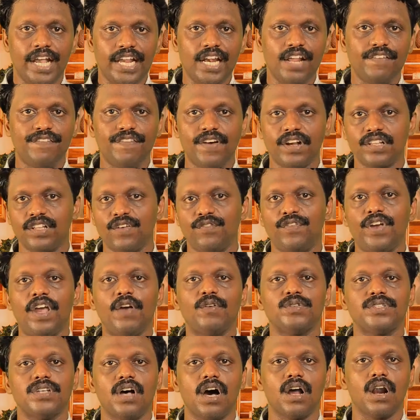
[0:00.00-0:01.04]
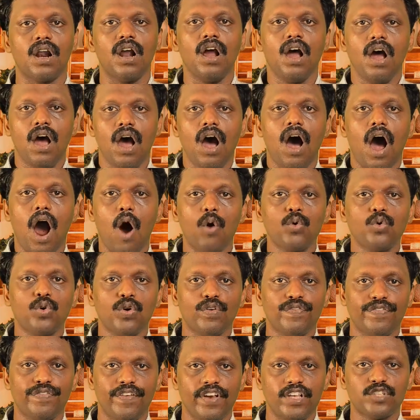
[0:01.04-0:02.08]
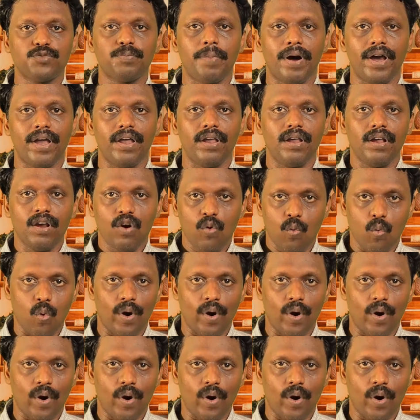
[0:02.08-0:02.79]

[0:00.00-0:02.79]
in effect the waves are out of phase by